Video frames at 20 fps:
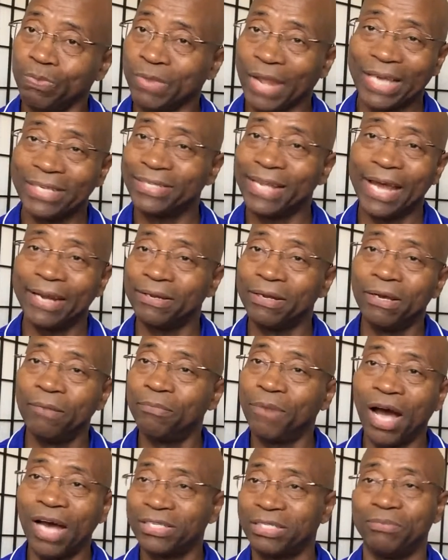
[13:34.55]
That's not
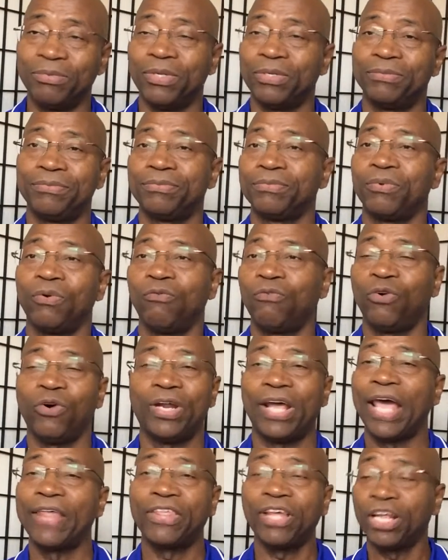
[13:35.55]
possible
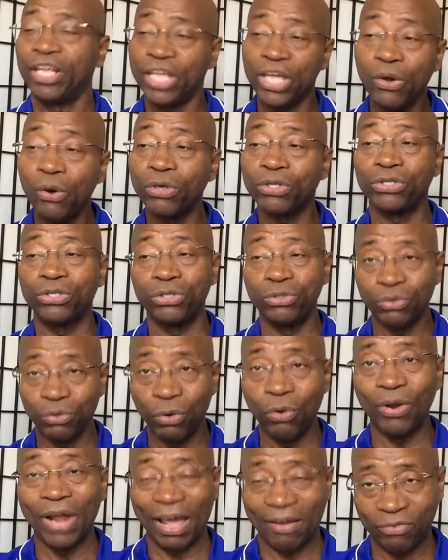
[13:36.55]
for an ethical egoist to do
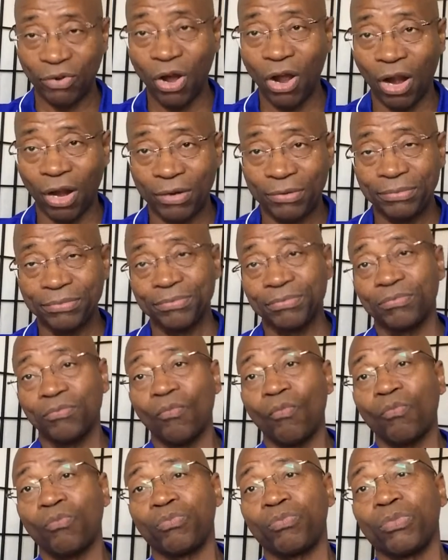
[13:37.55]
go that far.
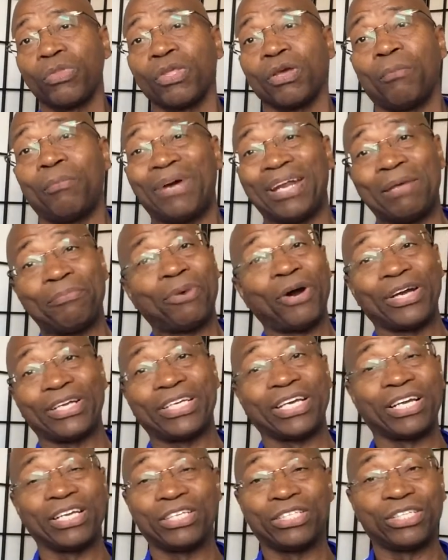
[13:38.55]
But in
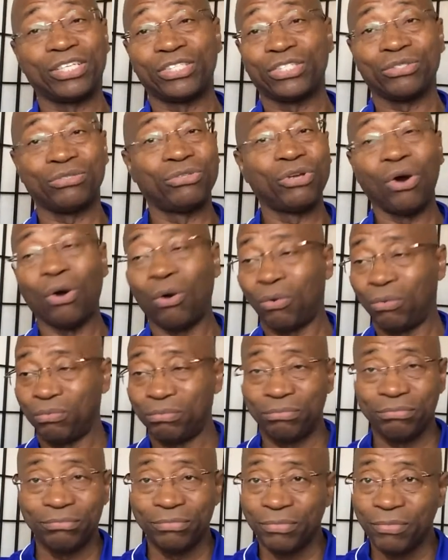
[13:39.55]
particular situations, no.
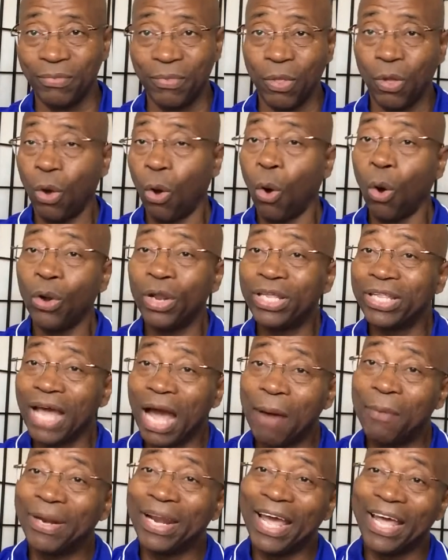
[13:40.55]
Only
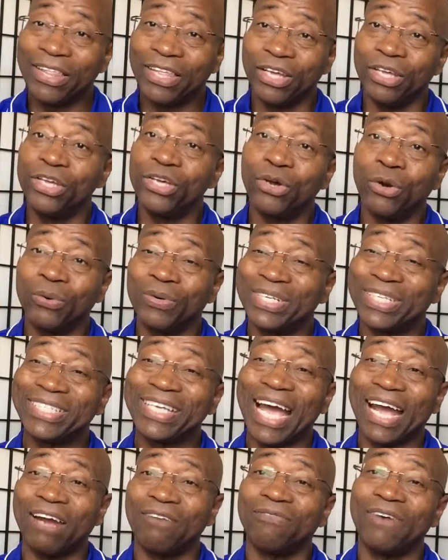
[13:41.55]
time an ethical ego can
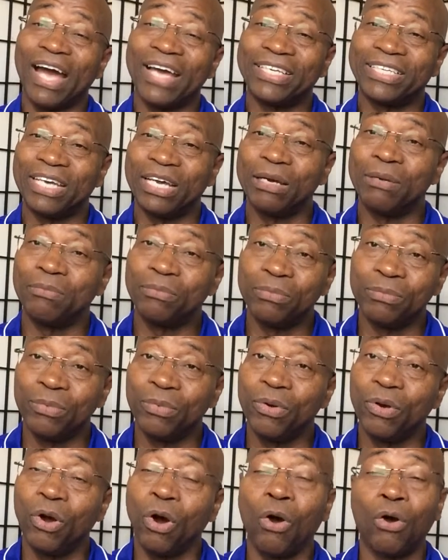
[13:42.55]
sacrifice him
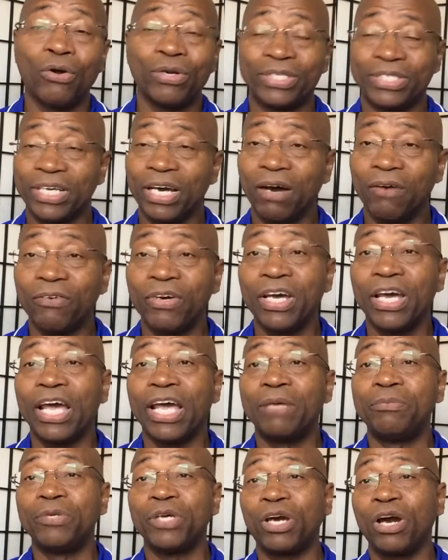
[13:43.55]
or herself
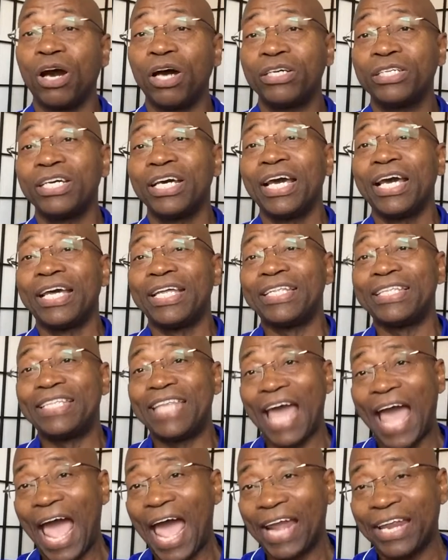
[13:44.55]
is because
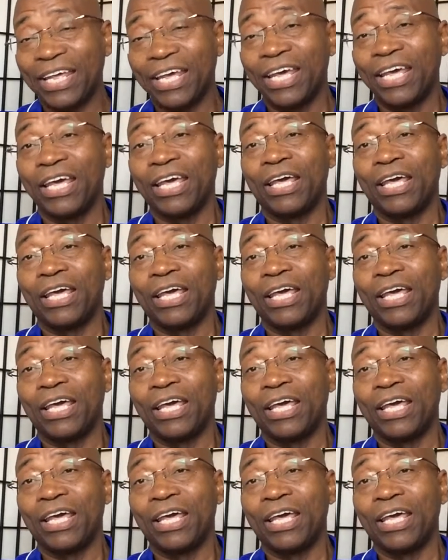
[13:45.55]
that